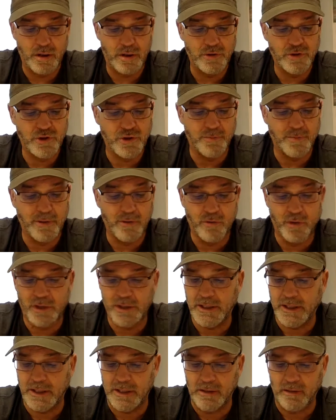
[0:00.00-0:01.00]
should be
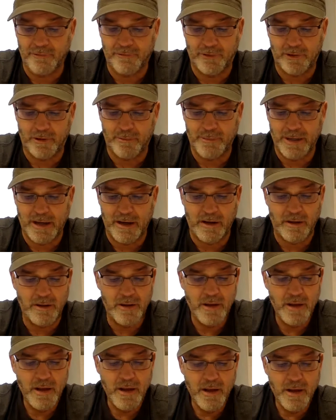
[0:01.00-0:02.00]
really careful about,
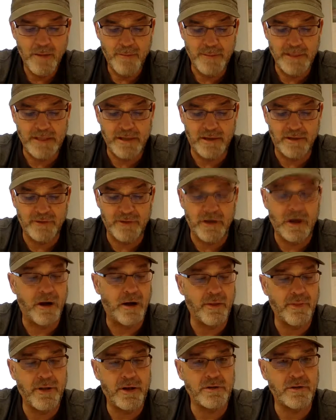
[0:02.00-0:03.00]
because
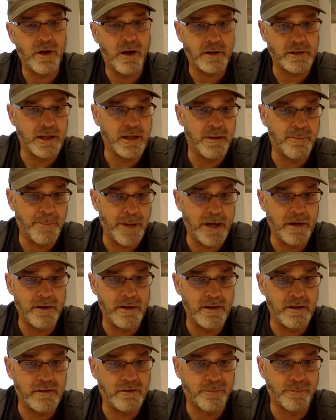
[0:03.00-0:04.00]
all they're talking
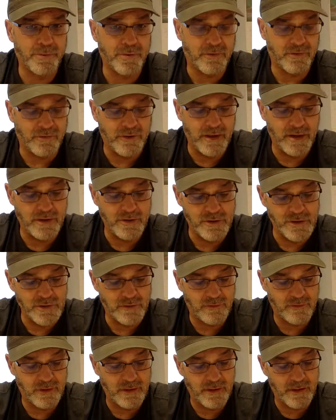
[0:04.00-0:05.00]
about is
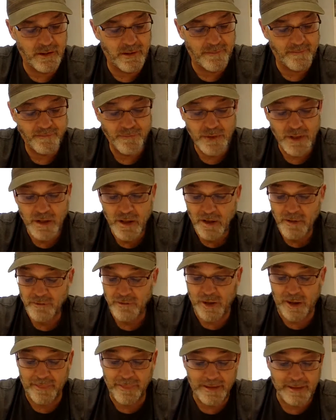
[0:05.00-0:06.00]
percentages here.
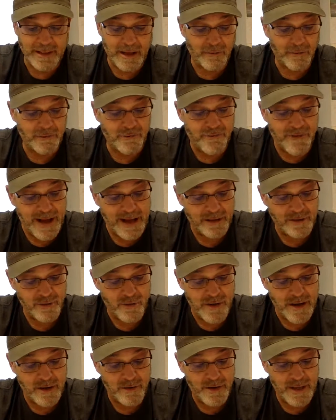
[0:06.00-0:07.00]
So I think that would
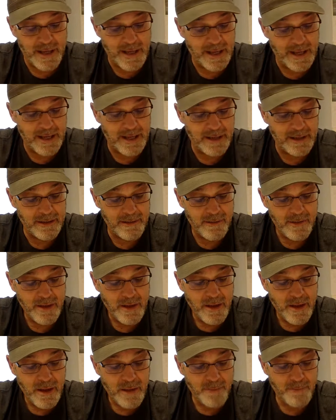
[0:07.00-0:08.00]
factor out A.
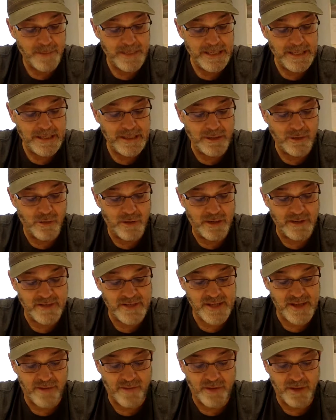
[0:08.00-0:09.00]
B, grade
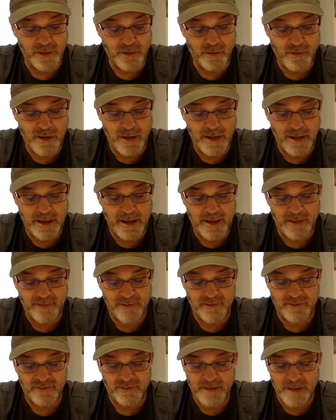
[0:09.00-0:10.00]
7 and grade 8 have
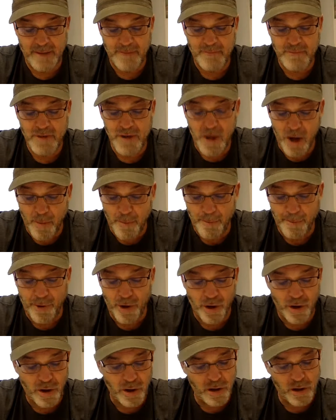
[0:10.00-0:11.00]
the same
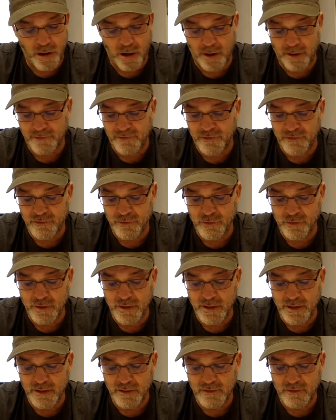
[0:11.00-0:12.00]
number of
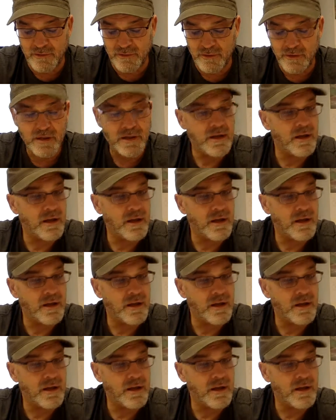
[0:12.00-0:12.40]
students.